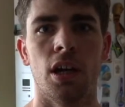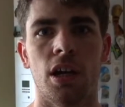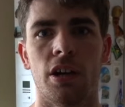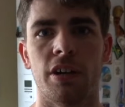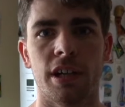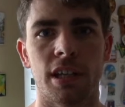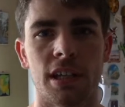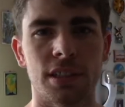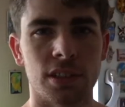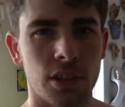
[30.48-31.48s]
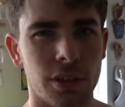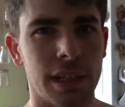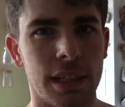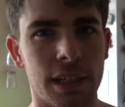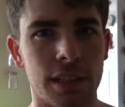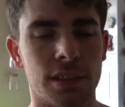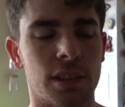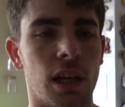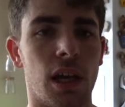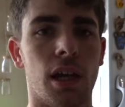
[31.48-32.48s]
Alright guys, so
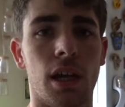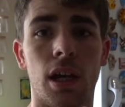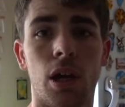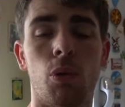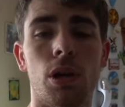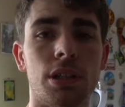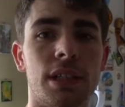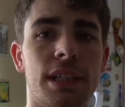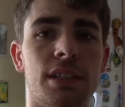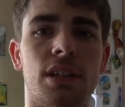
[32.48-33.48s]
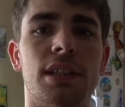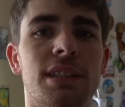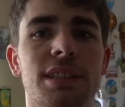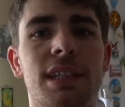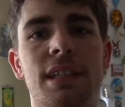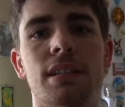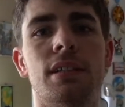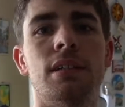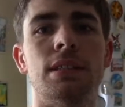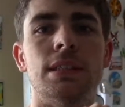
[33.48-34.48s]
it's a work day. So as I said,
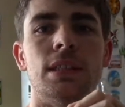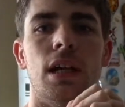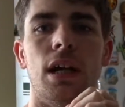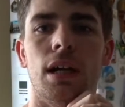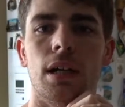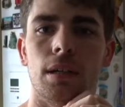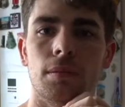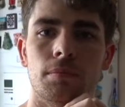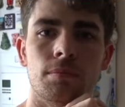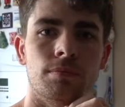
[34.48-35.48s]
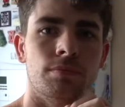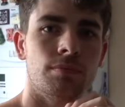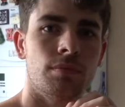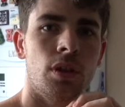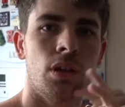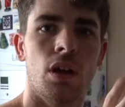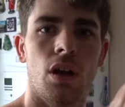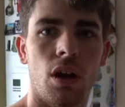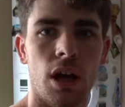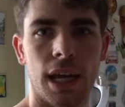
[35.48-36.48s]
I
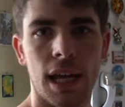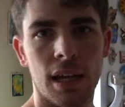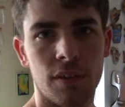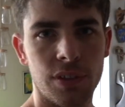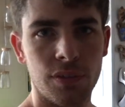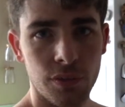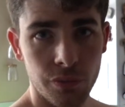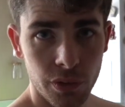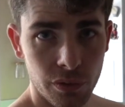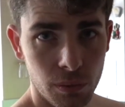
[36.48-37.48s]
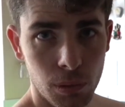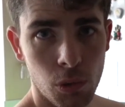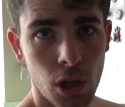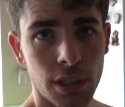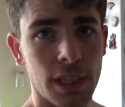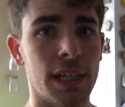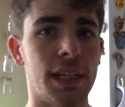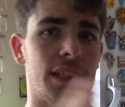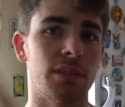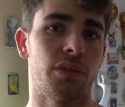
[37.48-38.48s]
have different food for my work day and
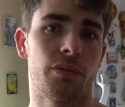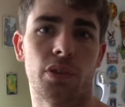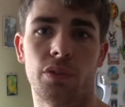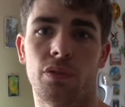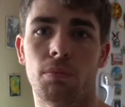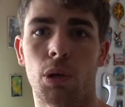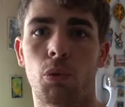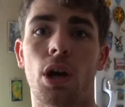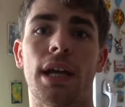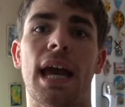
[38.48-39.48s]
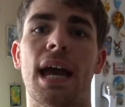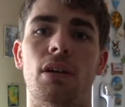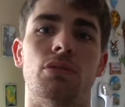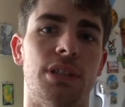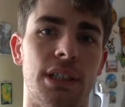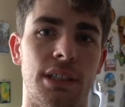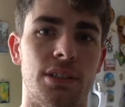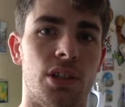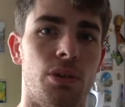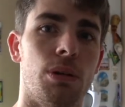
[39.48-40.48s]
different food for my workout day.
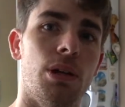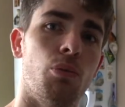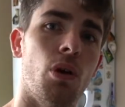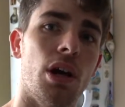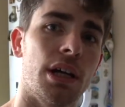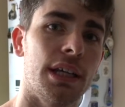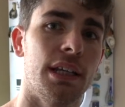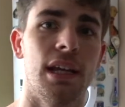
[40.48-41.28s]
So when I'm working